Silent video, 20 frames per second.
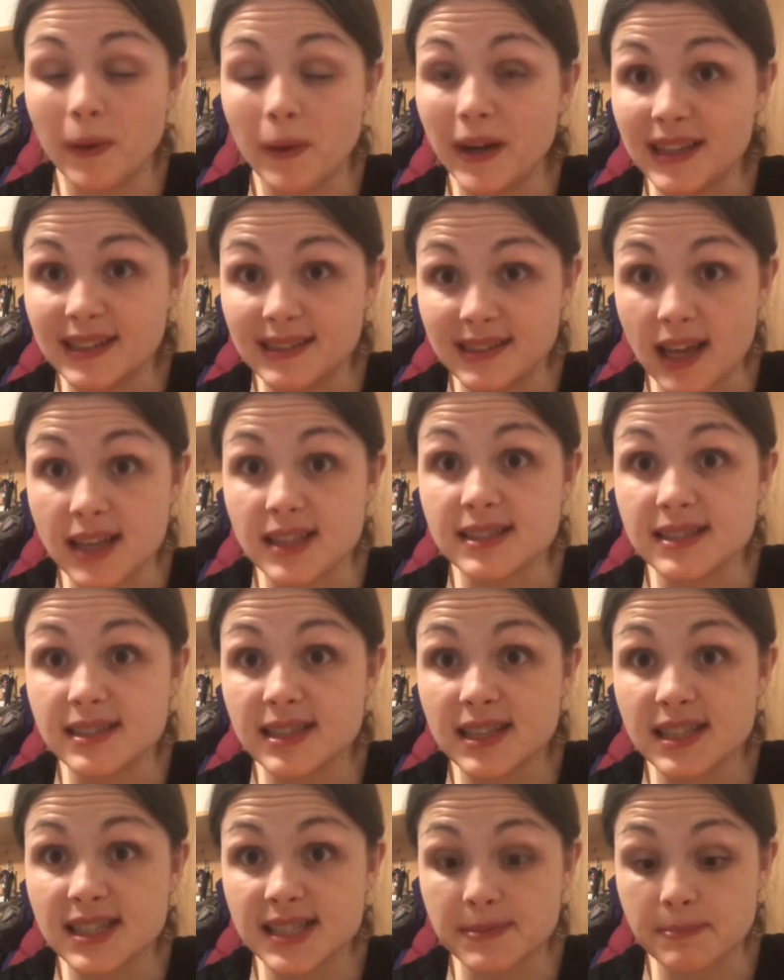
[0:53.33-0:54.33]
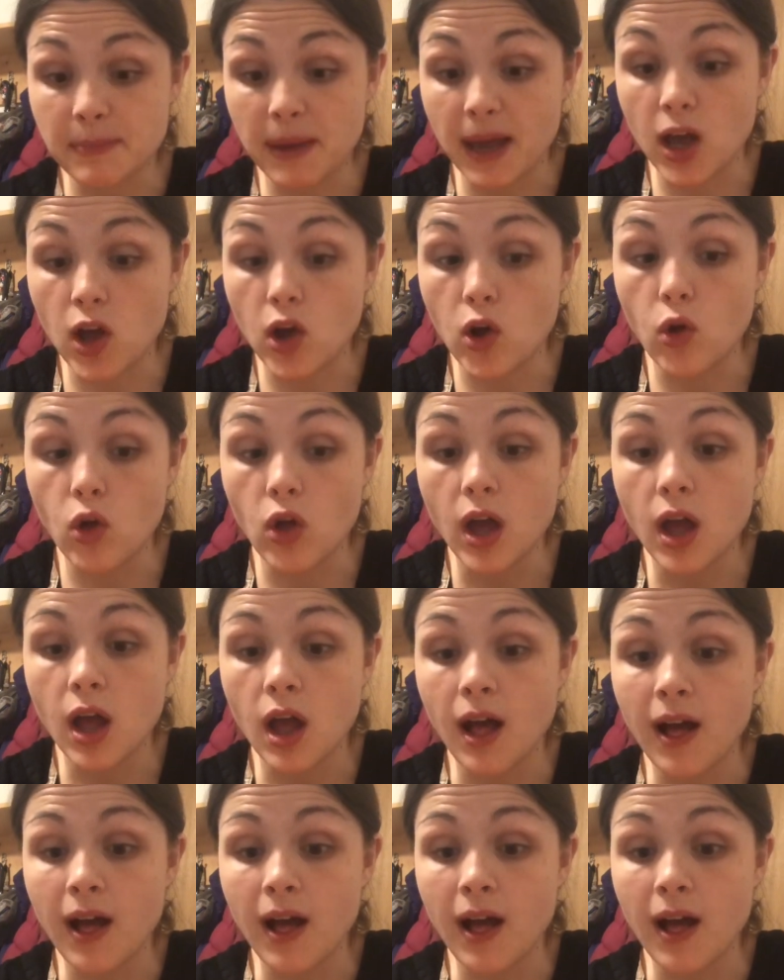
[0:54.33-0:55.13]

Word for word: But it does smell